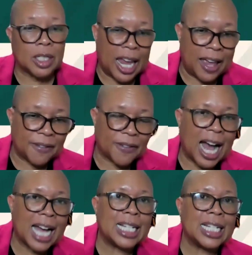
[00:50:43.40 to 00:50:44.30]
able to have
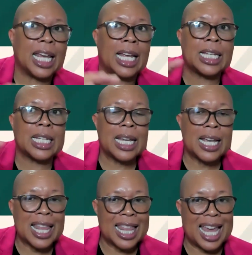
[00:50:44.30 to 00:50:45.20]
content
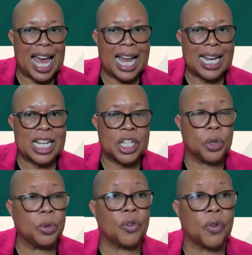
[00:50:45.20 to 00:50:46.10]
that
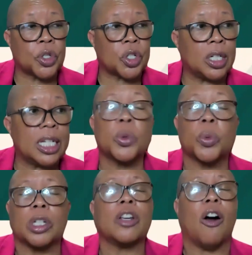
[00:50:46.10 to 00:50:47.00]
is universal
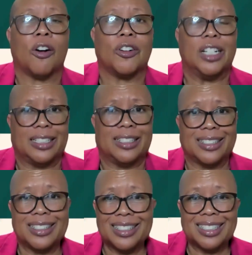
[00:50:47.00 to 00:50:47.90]
is really hard
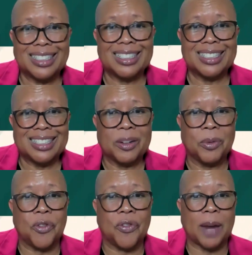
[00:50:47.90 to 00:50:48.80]

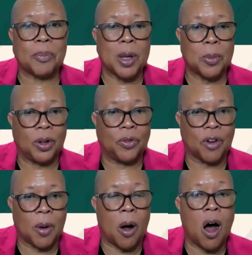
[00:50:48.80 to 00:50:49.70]
when you've got people
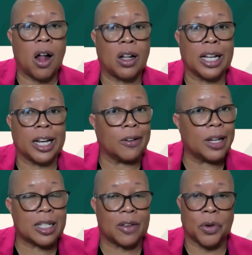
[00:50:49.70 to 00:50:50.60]
from all
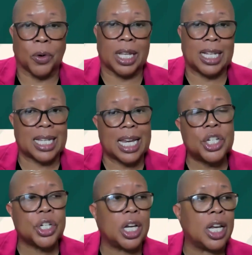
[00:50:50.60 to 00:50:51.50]
areas of an
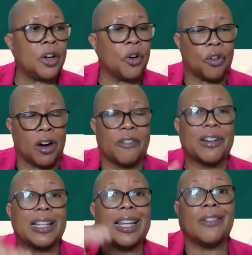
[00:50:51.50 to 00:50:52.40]
organization or for
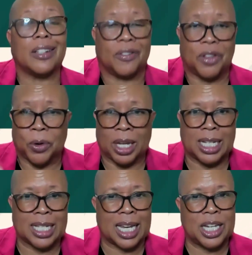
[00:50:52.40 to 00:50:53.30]
every level of the
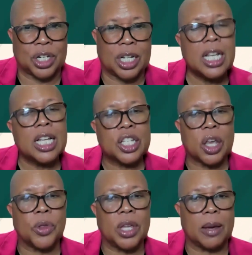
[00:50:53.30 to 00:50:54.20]
organization.
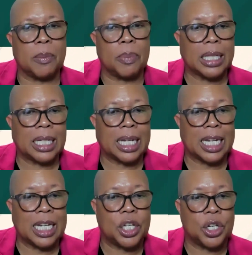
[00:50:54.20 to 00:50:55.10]
So the
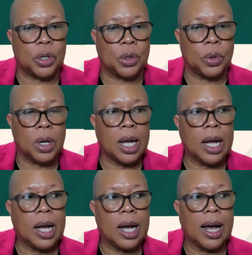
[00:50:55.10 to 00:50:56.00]
ability to